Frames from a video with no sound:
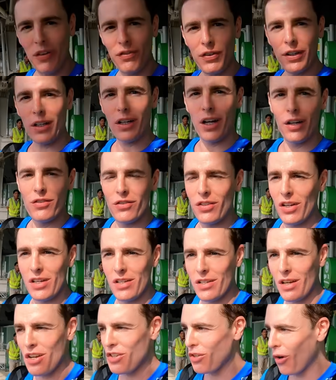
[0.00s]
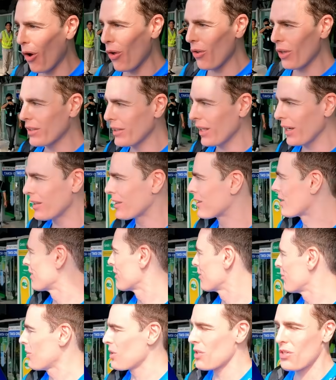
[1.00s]
different countries. That's all I did
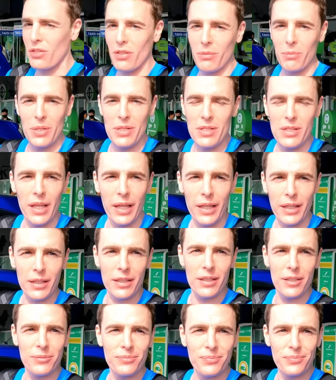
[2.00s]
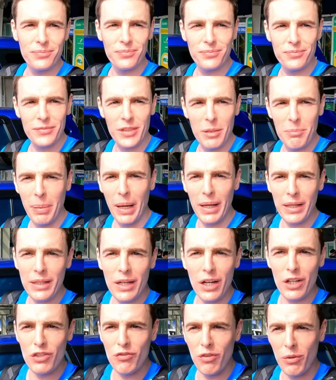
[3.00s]
was, was link bank
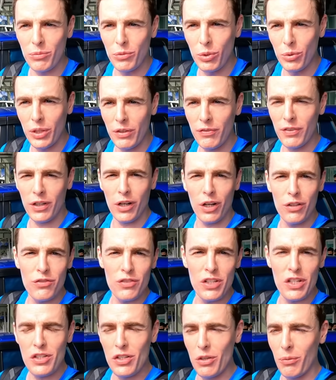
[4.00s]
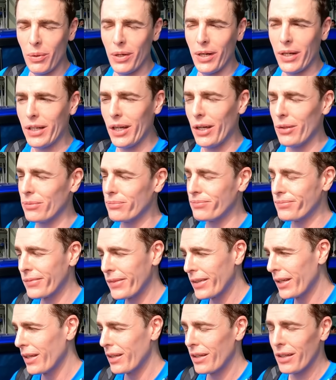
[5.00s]
cards from two different countries to one account.
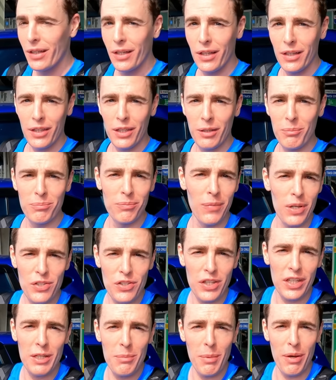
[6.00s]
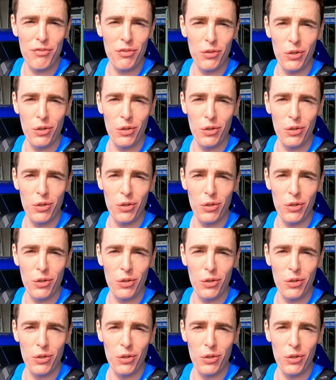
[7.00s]
They must think I'm a